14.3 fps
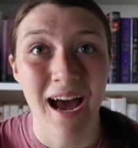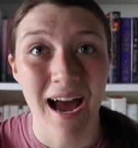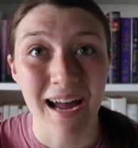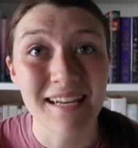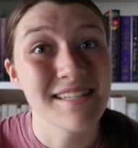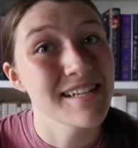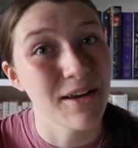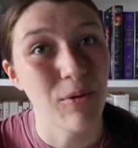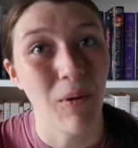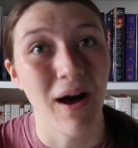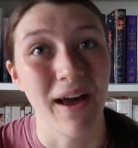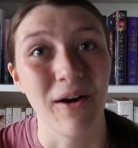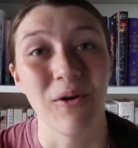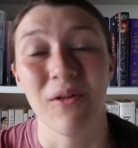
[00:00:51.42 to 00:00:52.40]
I'd say, a
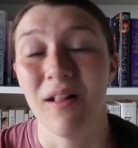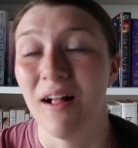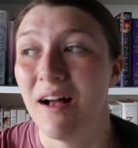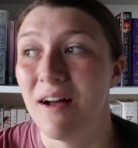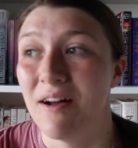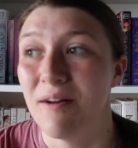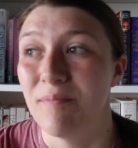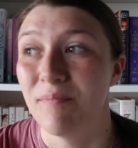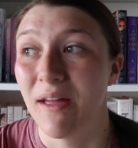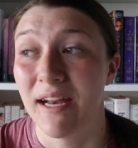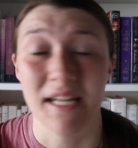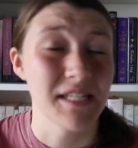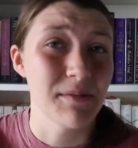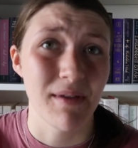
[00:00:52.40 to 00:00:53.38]
while,
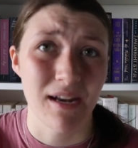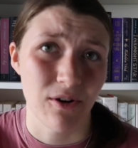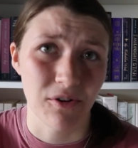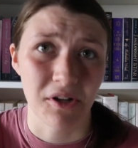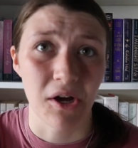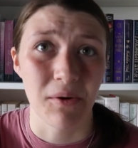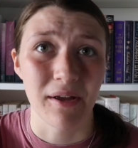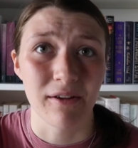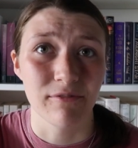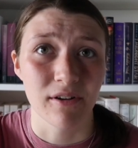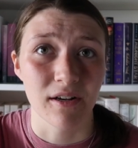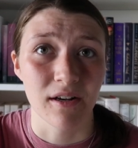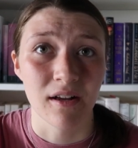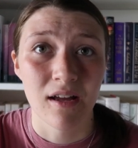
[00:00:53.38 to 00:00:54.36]
and it's been ongoing
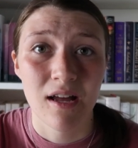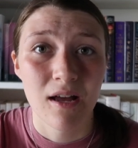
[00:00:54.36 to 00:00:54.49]
for